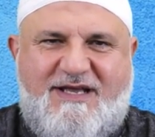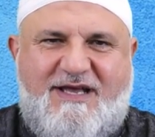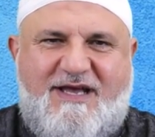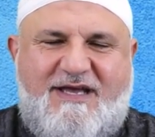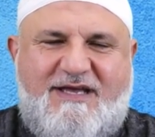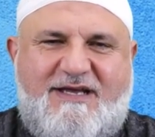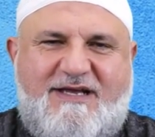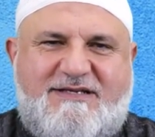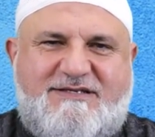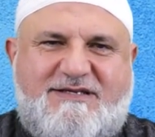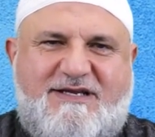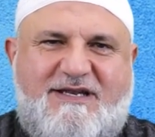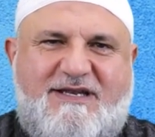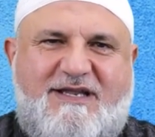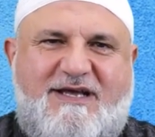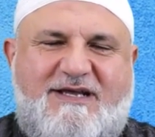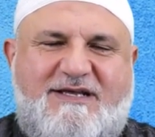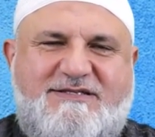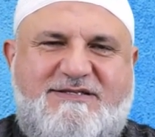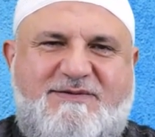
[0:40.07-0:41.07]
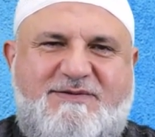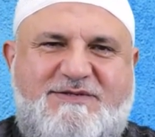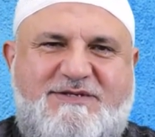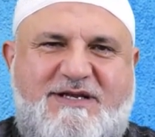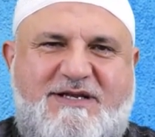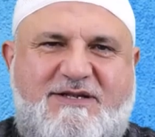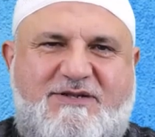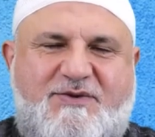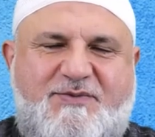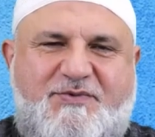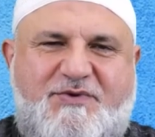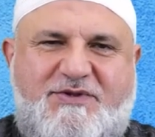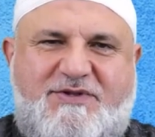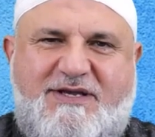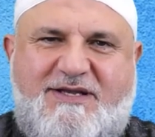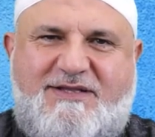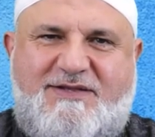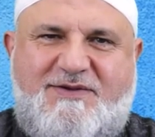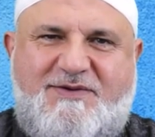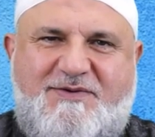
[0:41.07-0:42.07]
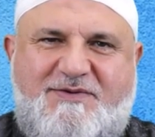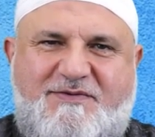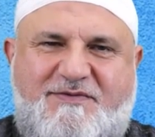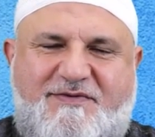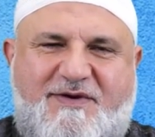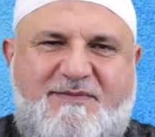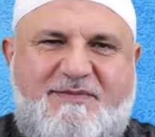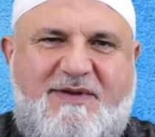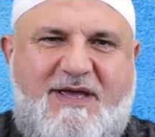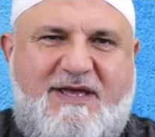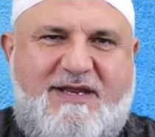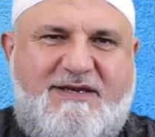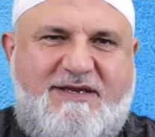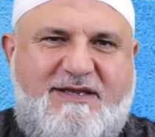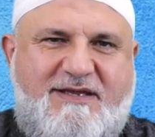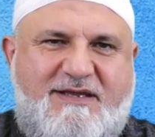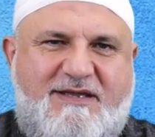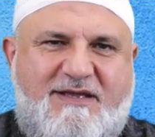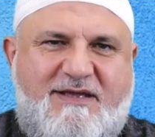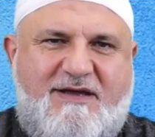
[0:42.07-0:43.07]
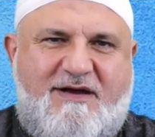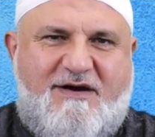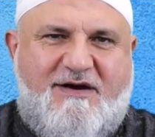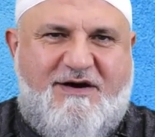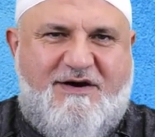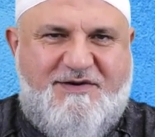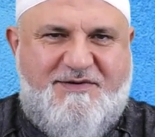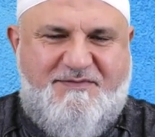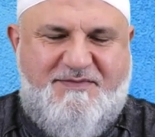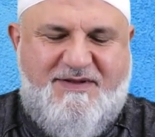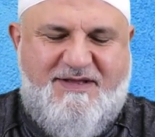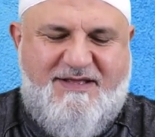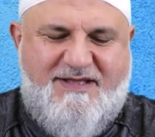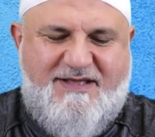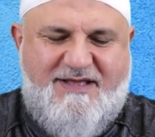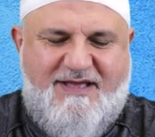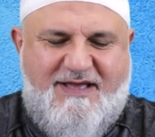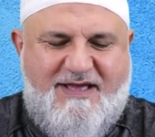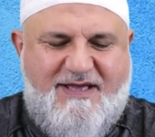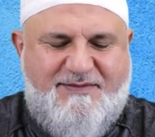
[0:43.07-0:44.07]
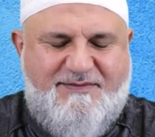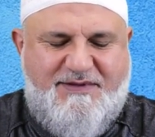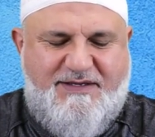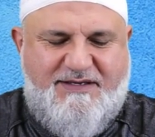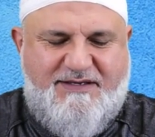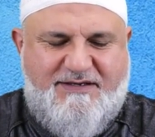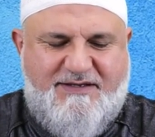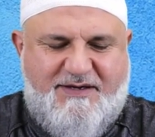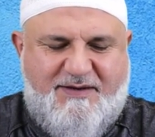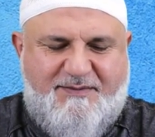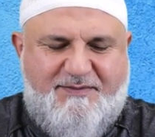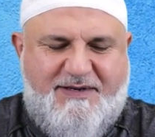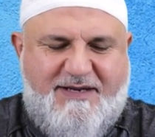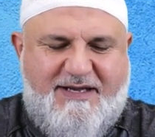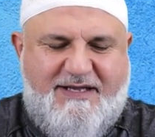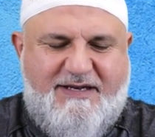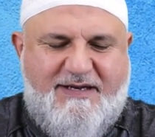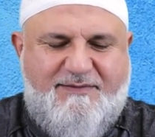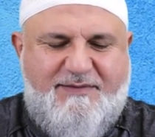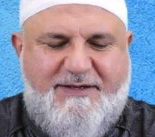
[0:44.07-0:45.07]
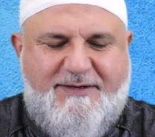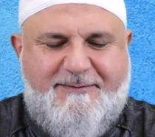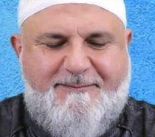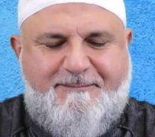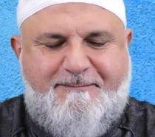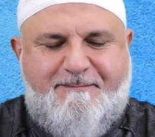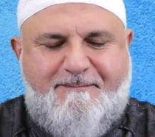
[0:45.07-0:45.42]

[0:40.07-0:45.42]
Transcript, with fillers: I ask Allah Azza wa Jal to protect you from any harm. Ameen, Ya Rabbil Alameen.